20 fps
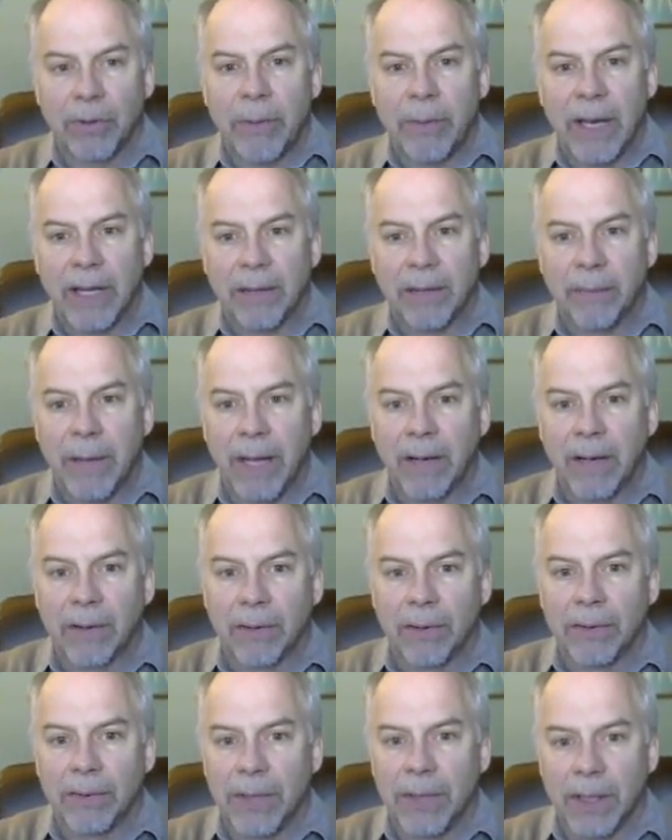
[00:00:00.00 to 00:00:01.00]
of
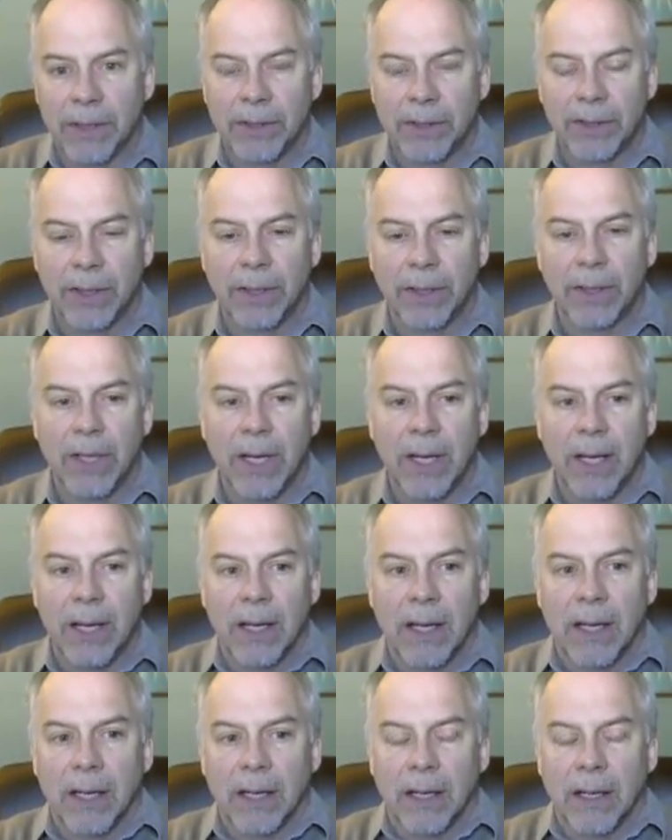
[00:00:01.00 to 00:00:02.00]
mathematical induction
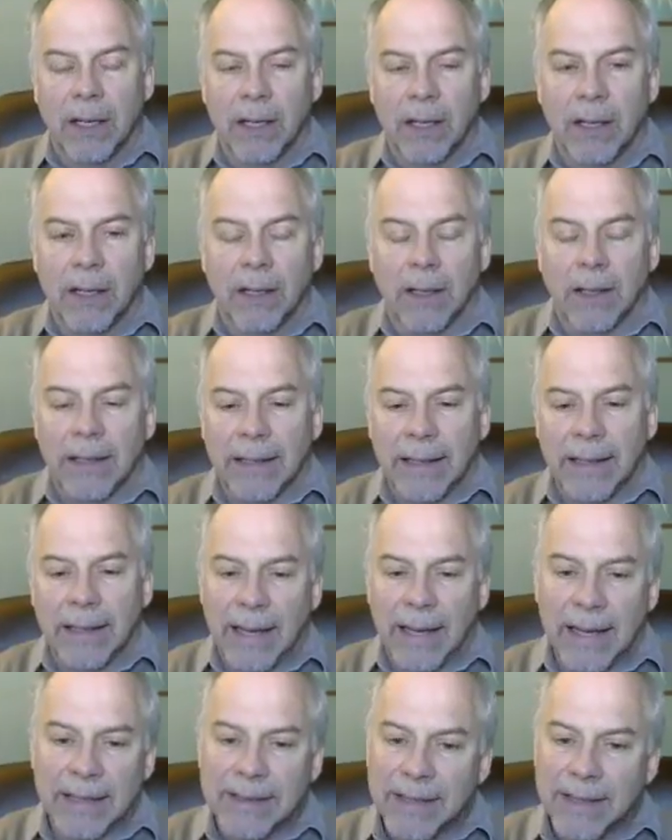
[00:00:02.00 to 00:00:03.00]

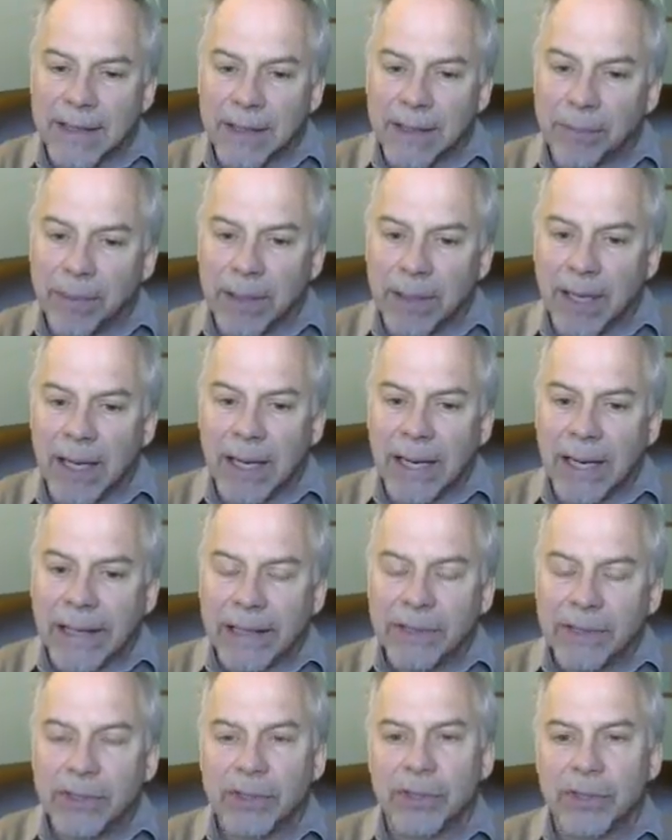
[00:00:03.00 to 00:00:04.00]
as it
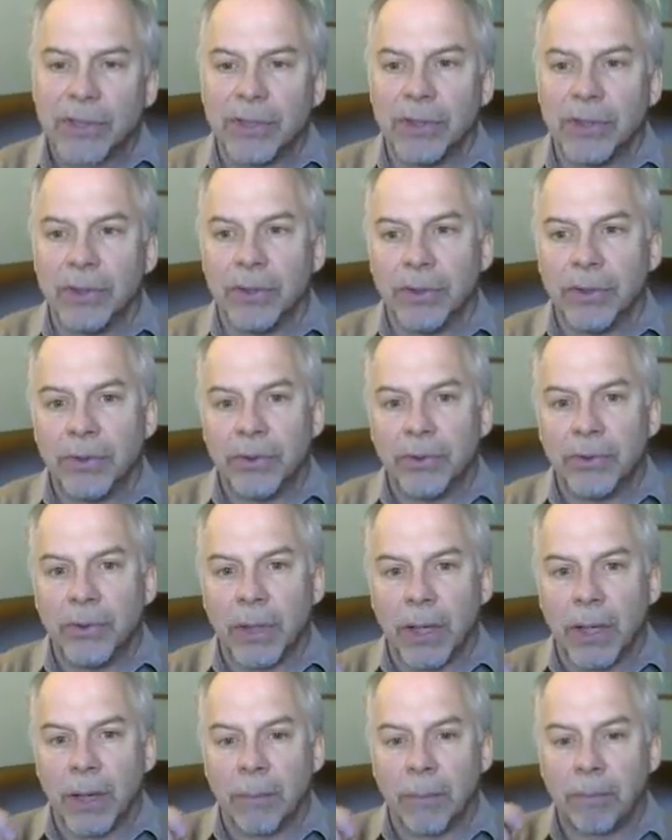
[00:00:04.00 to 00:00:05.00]
applies
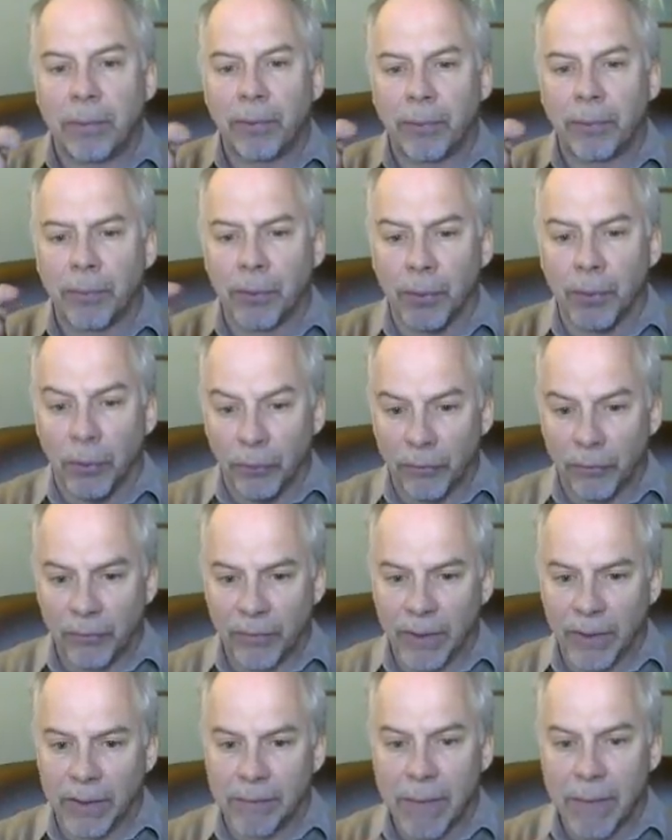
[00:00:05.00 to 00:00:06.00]
to a proof
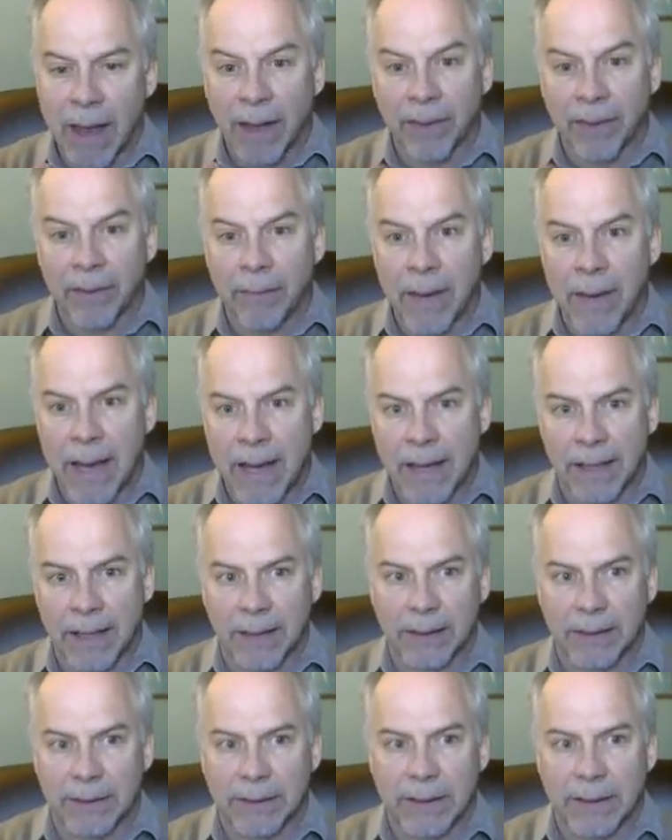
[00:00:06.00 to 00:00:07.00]
in
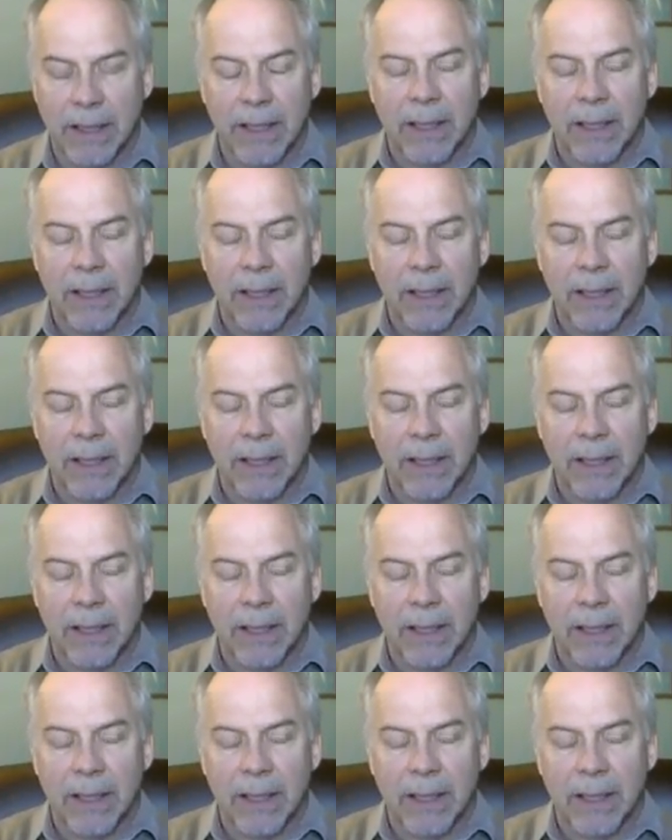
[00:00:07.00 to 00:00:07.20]
mathematics.